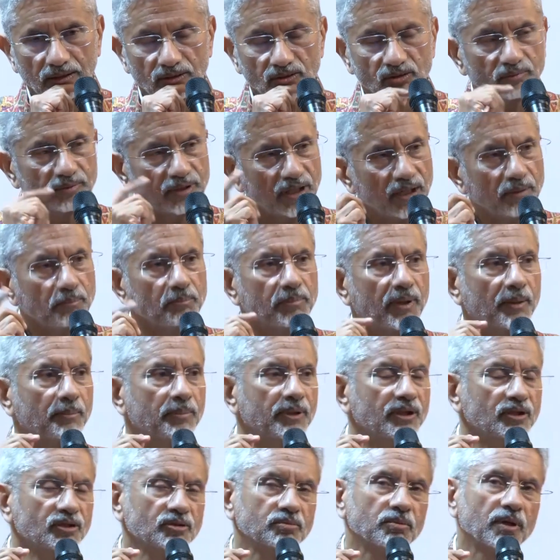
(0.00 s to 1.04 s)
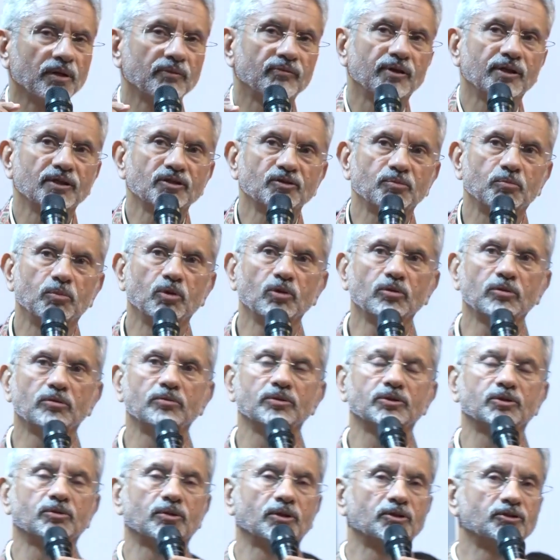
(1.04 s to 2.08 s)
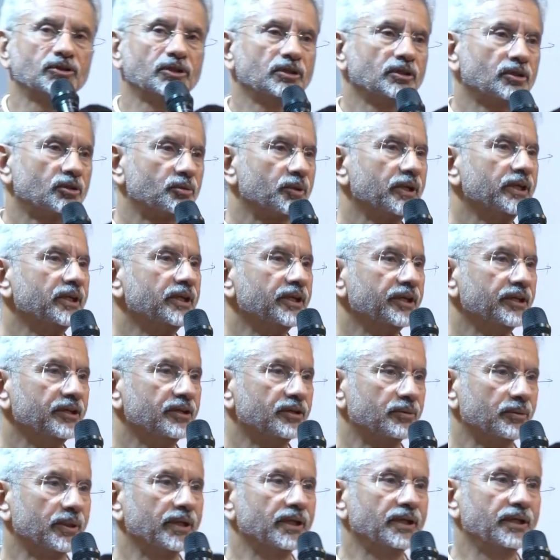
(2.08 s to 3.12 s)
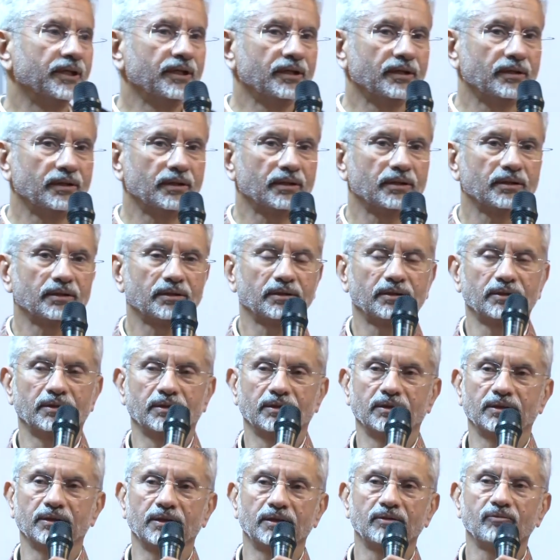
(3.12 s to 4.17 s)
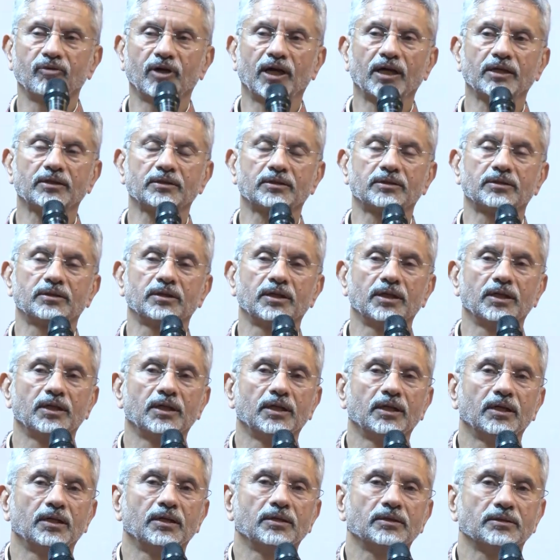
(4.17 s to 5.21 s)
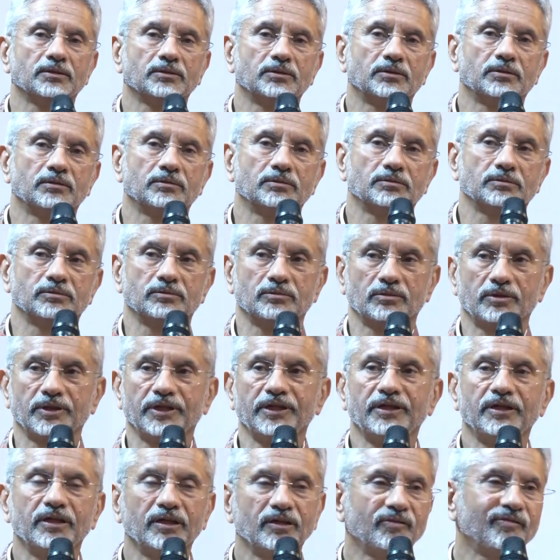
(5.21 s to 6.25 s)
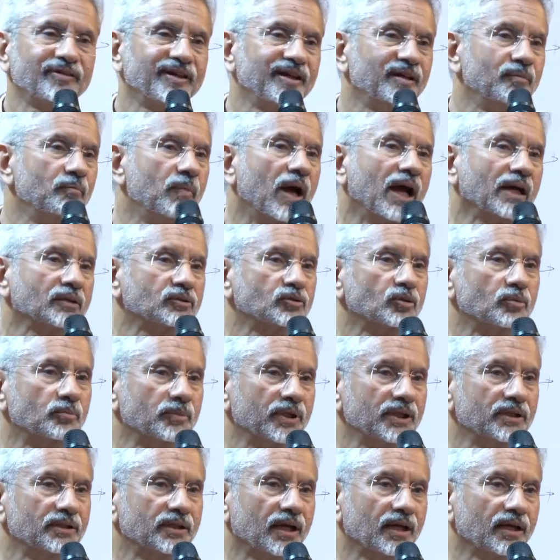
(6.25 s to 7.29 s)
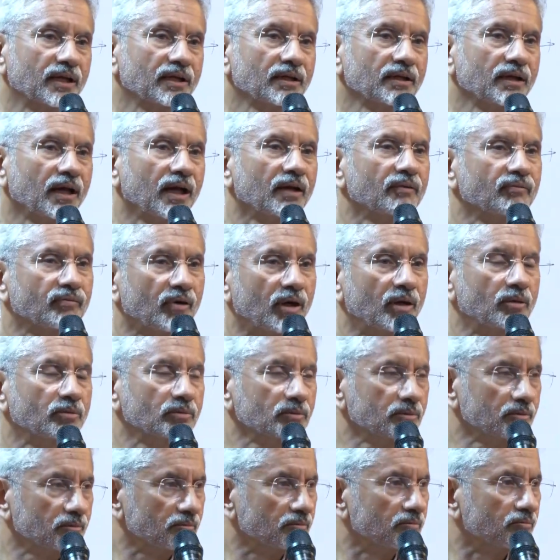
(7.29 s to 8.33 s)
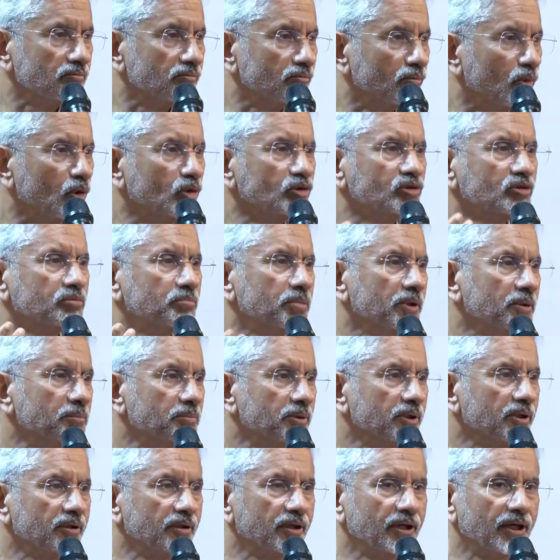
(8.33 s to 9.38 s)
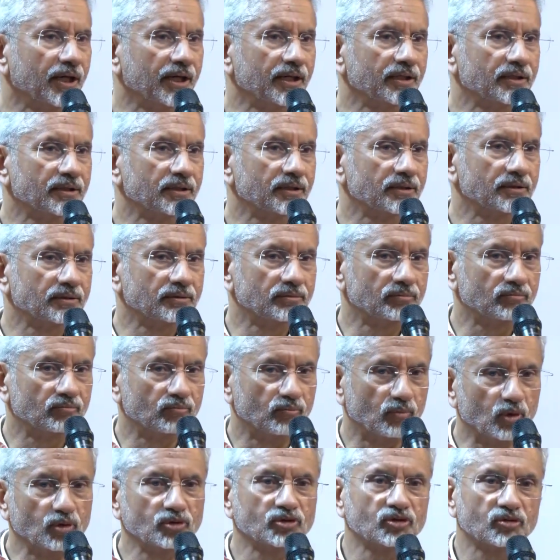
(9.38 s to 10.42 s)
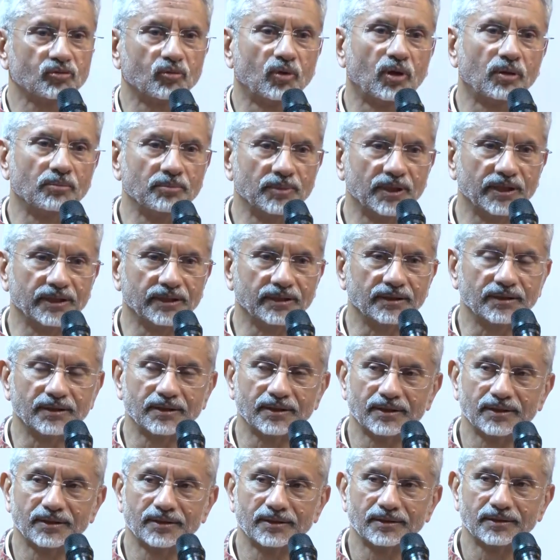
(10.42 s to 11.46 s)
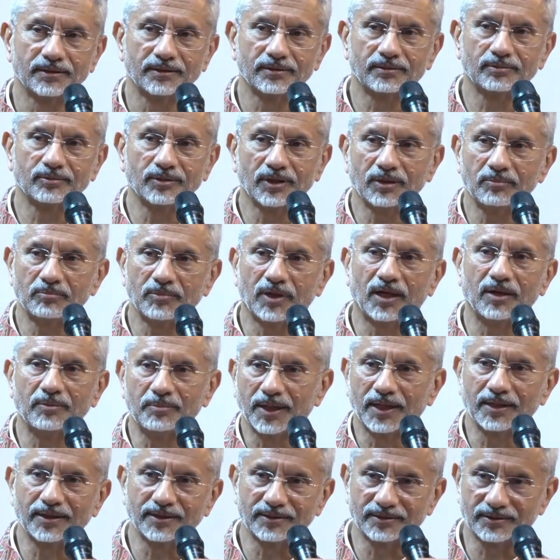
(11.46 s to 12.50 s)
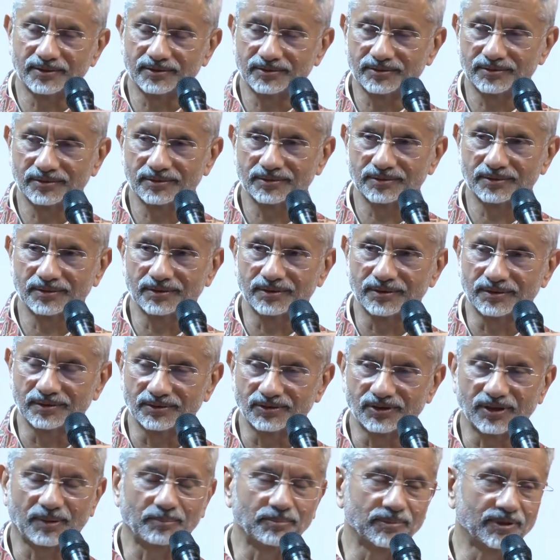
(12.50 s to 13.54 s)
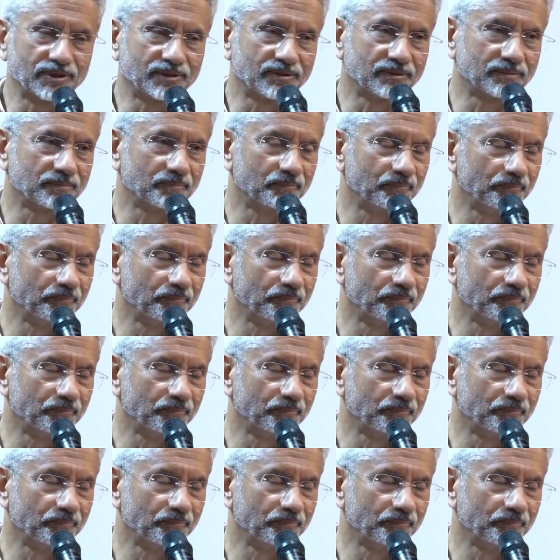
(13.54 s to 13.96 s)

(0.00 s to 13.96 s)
So when I published my first book, which was in 2020, in fact, the reader feedback jo milta hai, I found most people related most warmly to the Mahabharata chapter.